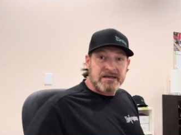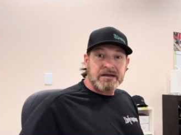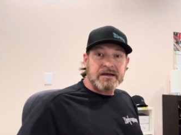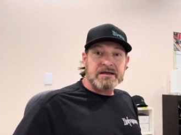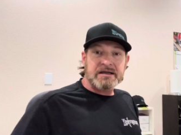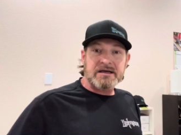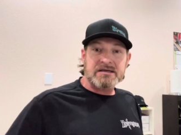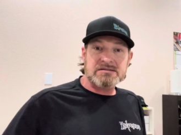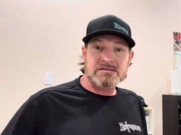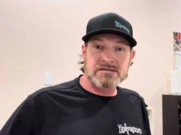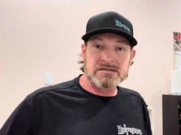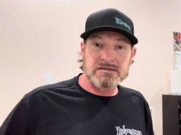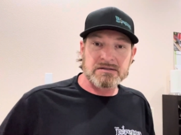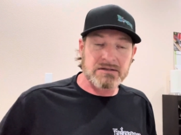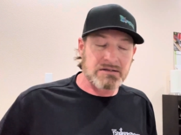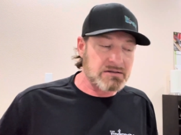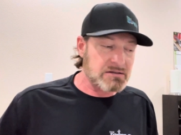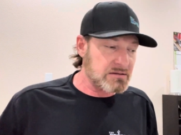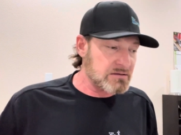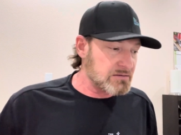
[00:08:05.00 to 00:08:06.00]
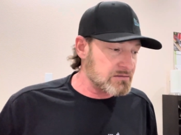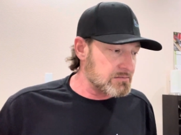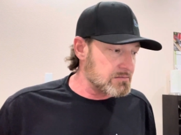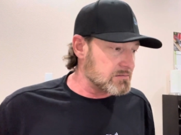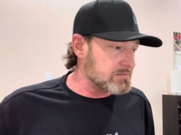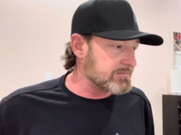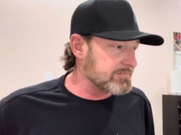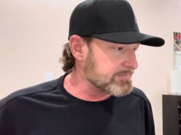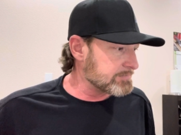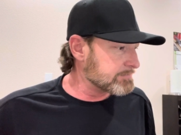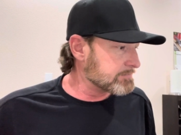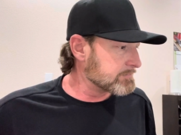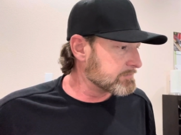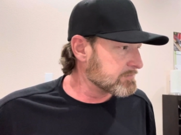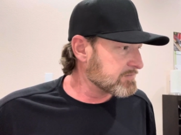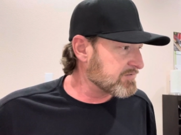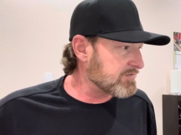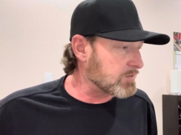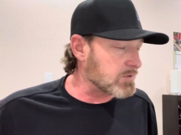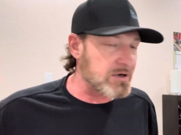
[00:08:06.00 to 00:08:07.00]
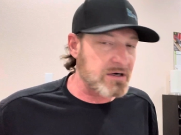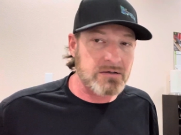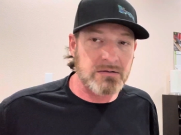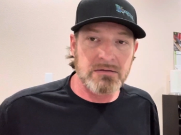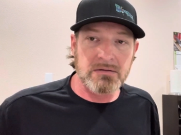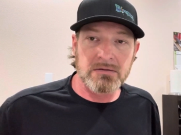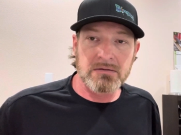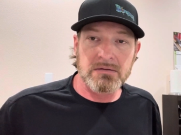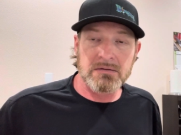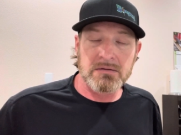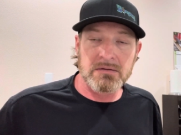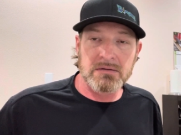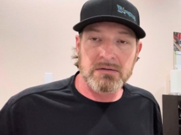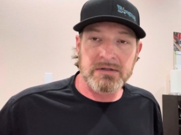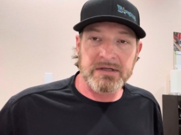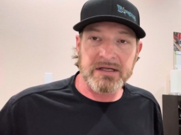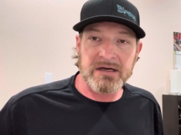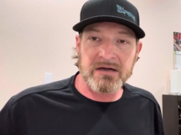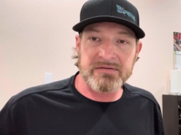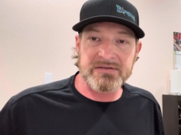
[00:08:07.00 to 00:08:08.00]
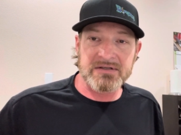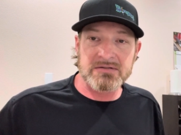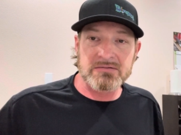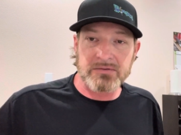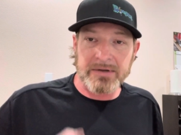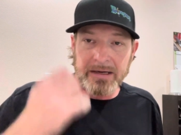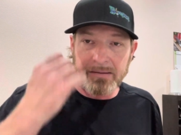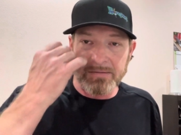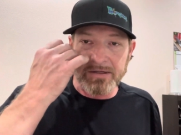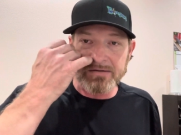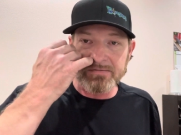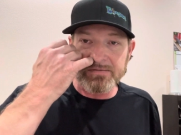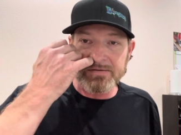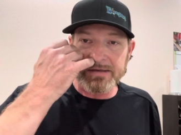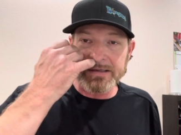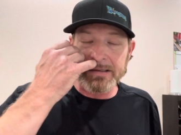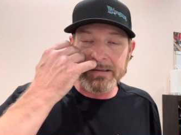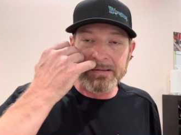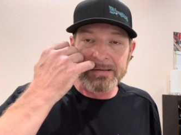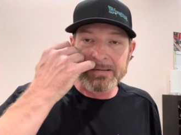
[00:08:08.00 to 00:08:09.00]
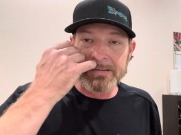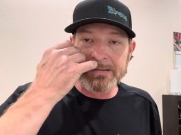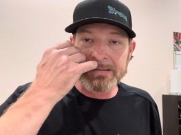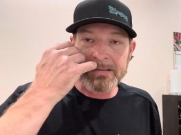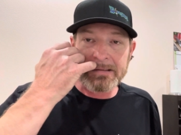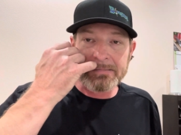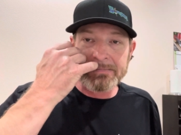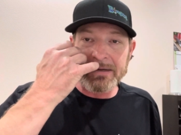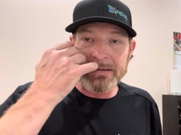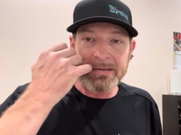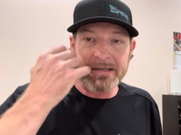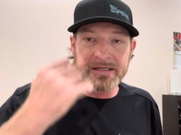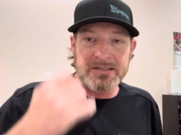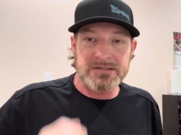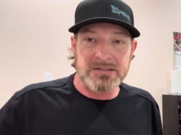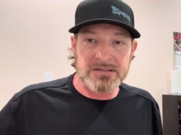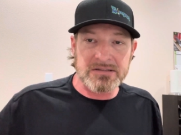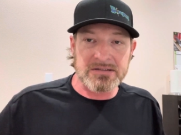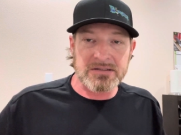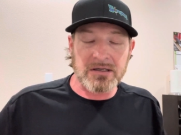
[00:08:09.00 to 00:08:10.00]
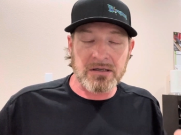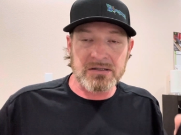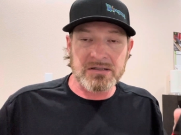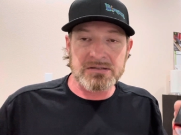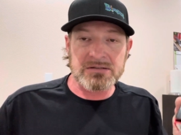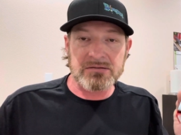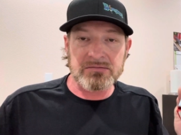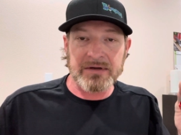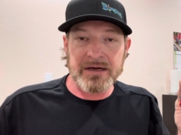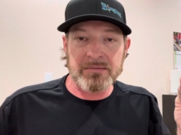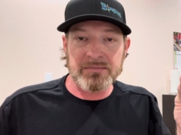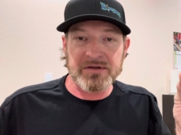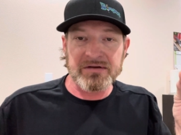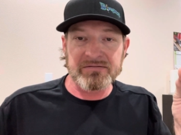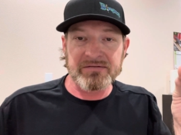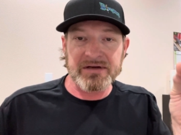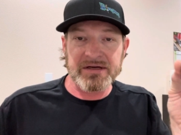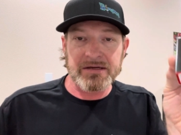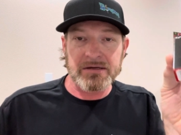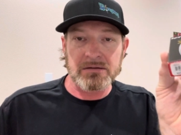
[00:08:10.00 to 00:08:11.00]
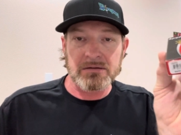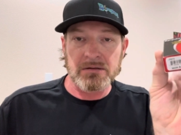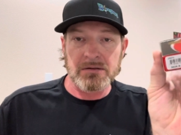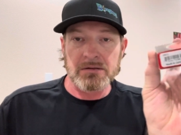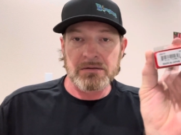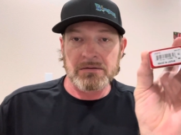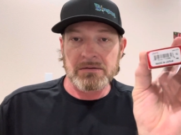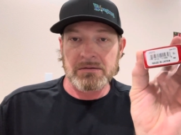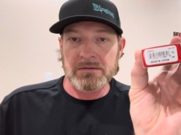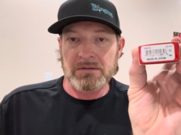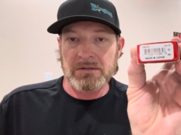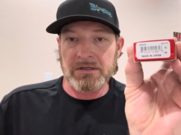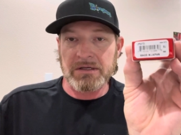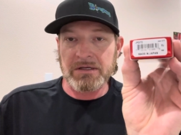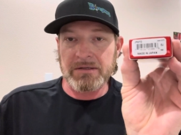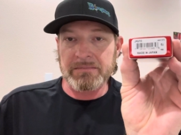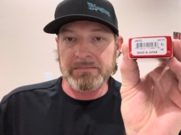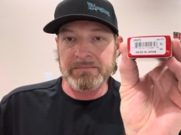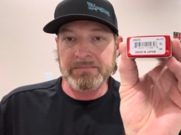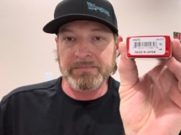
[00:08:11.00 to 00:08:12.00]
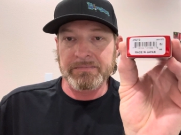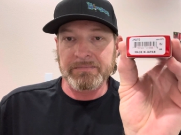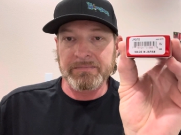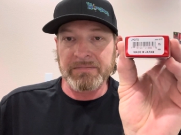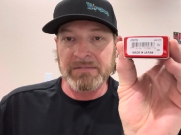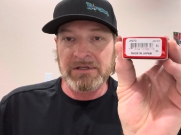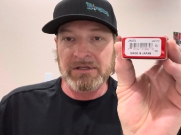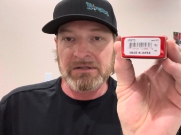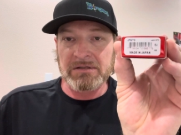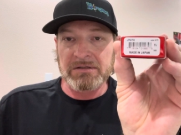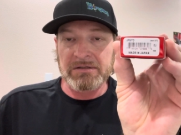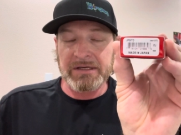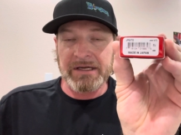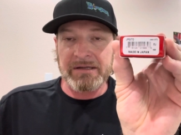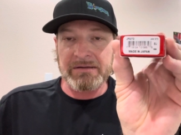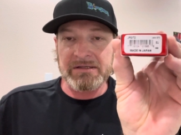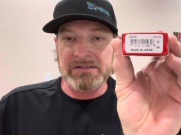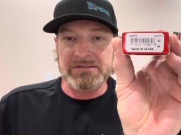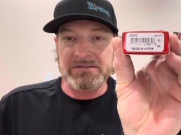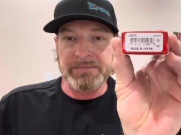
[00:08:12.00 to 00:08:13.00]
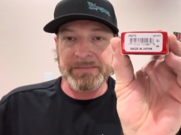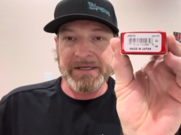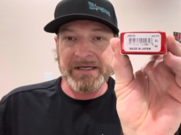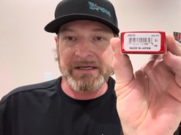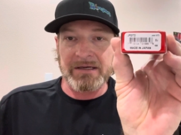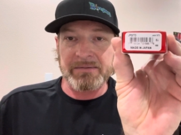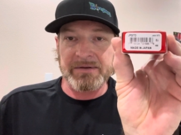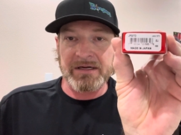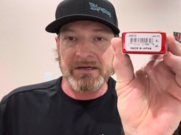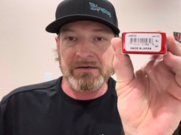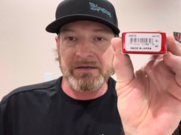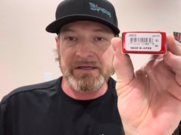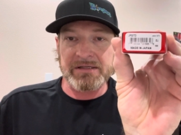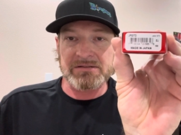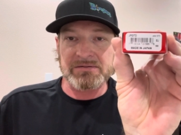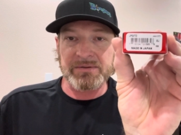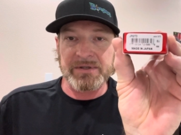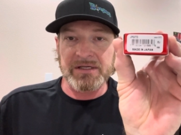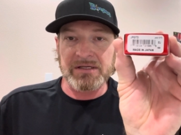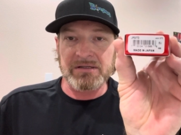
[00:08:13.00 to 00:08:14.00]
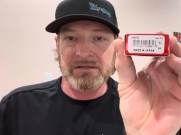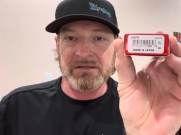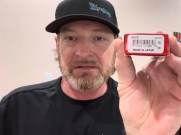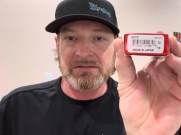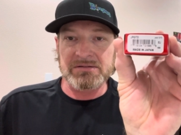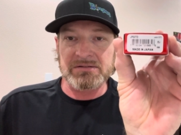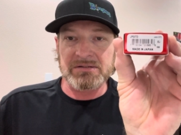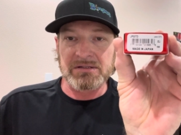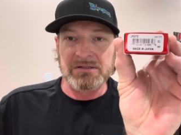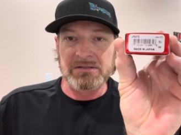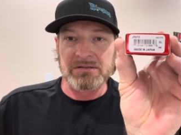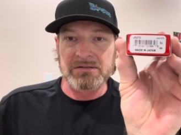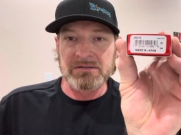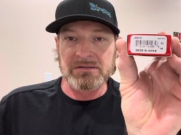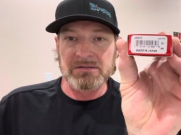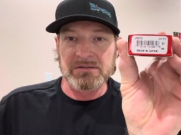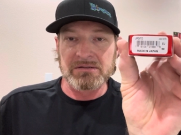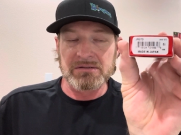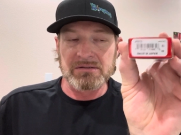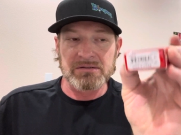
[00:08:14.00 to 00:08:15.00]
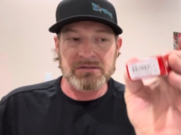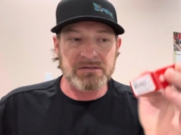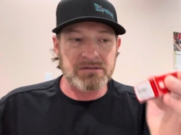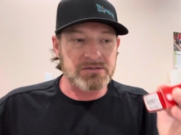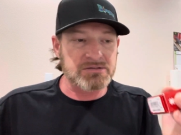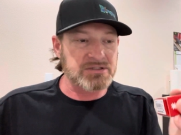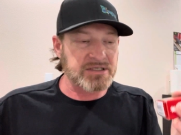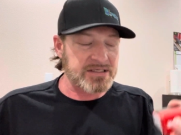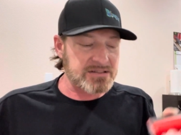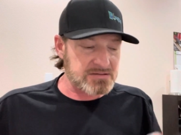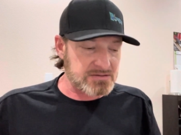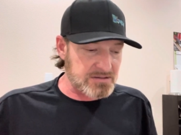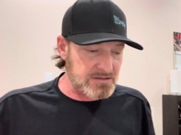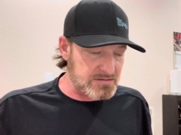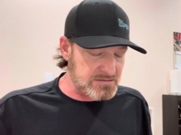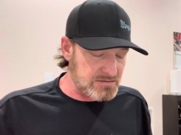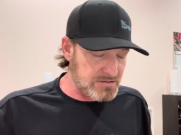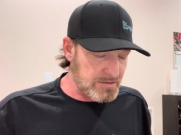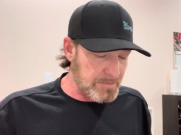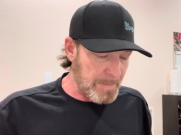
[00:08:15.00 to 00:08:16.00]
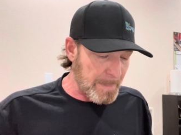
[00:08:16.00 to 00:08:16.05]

I guess, before I get off this rambling video, maybe I should just call this a rambling video. Um, now these should be coming out next week, these little jesters.